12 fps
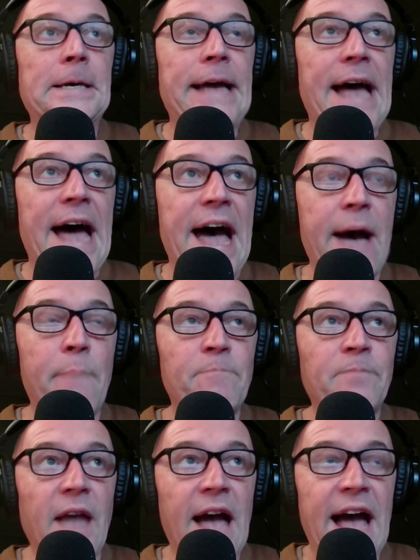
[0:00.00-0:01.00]

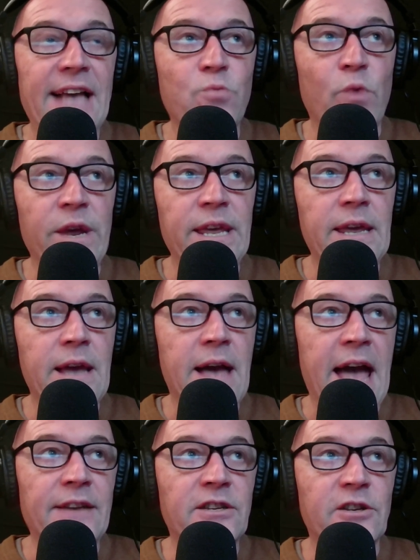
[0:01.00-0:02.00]
As we
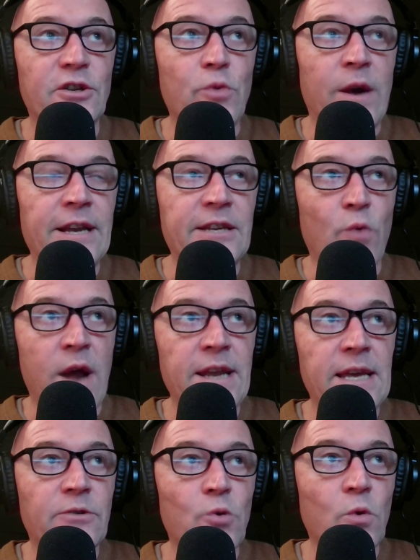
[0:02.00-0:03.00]
entered
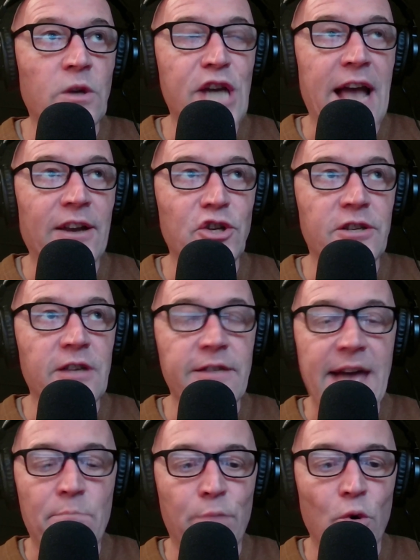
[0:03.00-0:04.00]
2020 and all the challenges
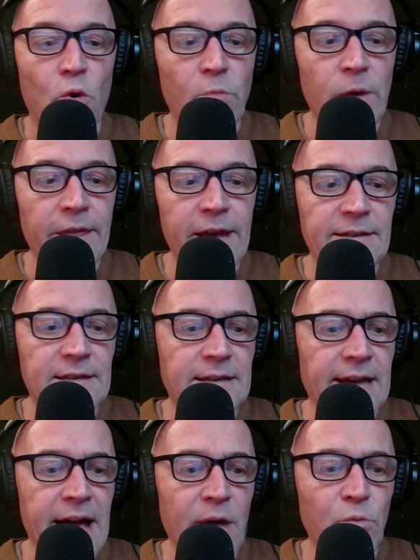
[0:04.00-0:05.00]
that brought with it,
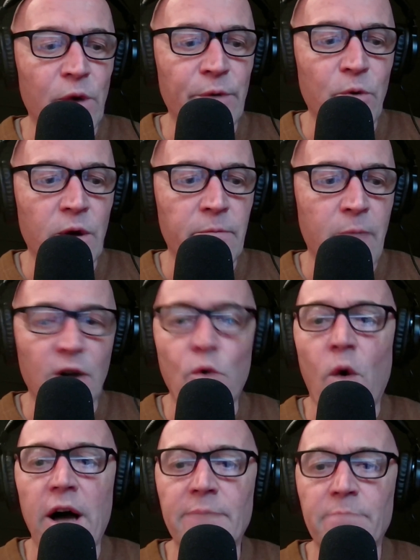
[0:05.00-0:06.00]
we were
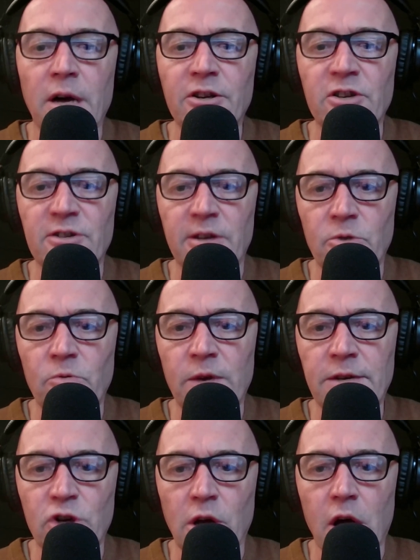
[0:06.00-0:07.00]
acquired by Cazoo
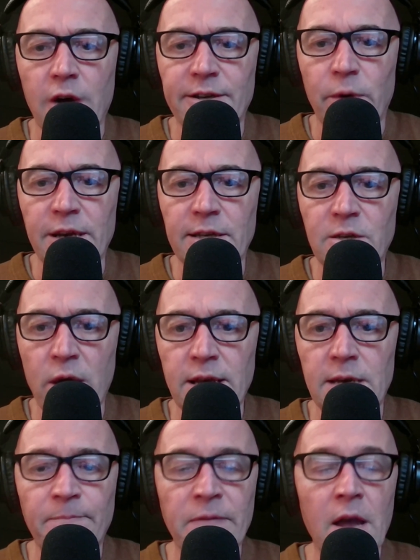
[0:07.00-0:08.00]
in July
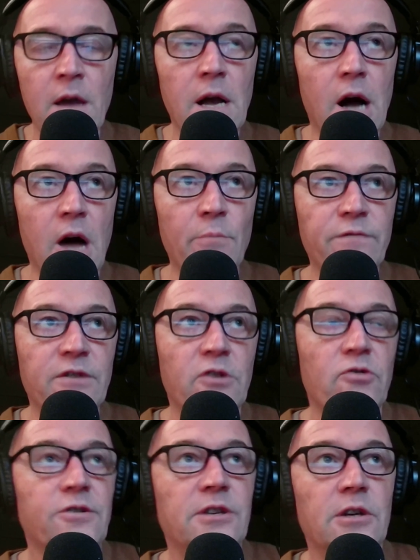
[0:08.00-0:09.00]
2020. I moved
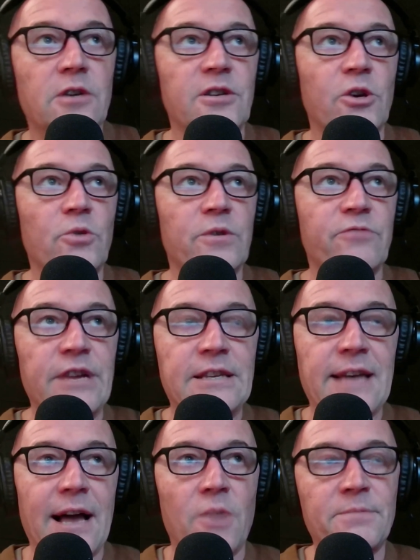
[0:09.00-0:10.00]
across to Cazoo as
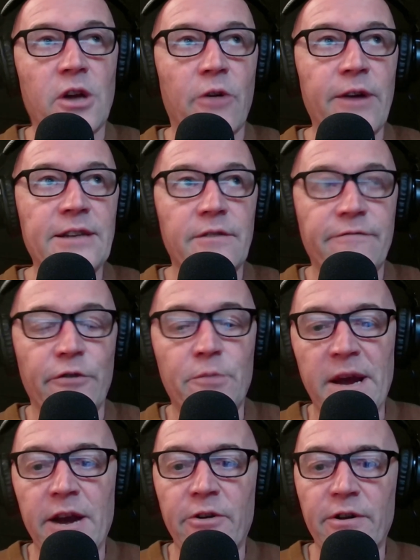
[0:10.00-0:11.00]
retail ops director for a
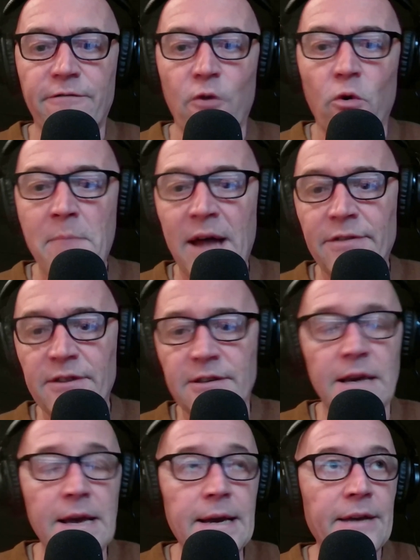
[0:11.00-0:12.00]
period of 4
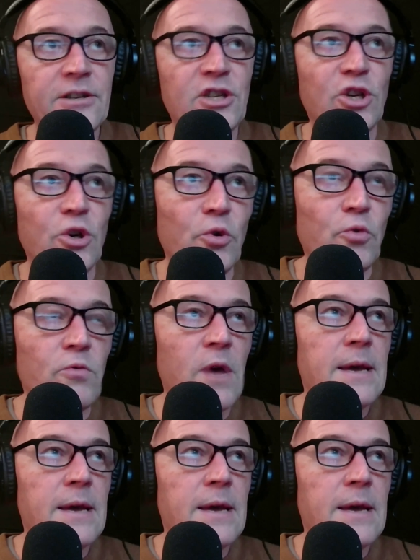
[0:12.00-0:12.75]
months to